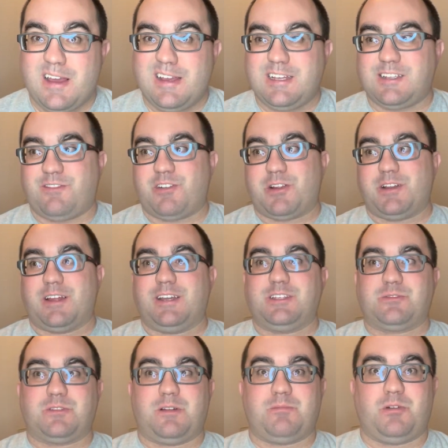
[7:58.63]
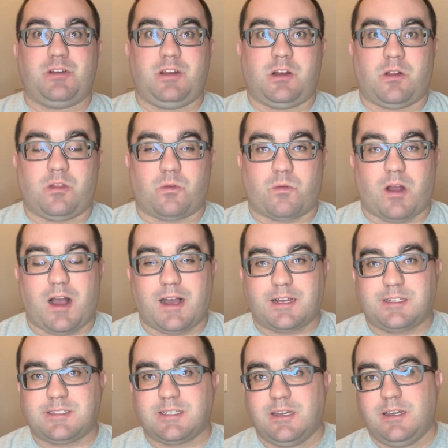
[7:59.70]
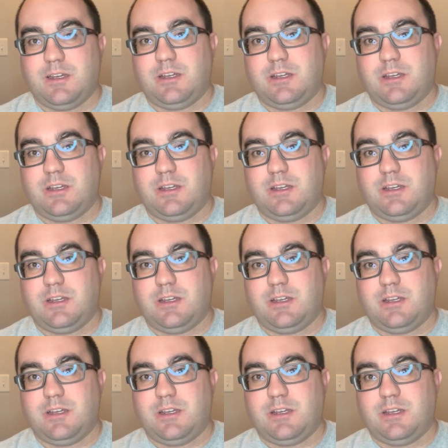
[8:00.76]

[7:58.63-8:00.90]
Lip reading: is very nice when I'm putting it on the rocks.